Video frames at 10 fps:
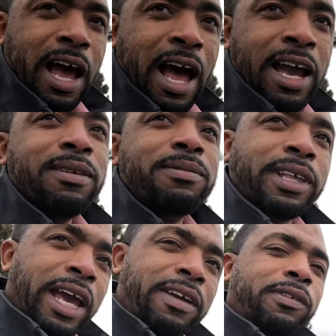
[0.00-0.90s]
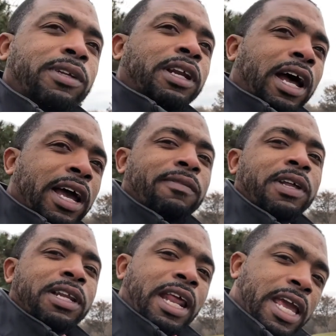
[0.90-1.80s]
I am thankful that I have
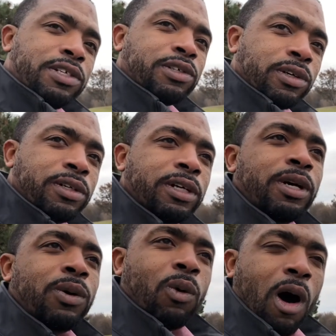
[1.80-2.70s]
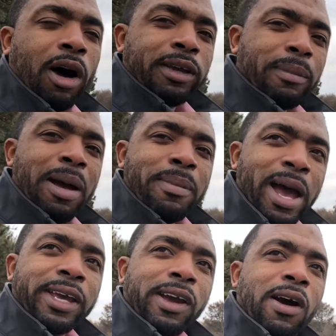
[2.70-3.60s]
a nature walk in my
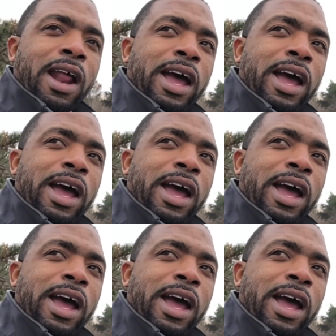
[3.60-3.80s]
backyard.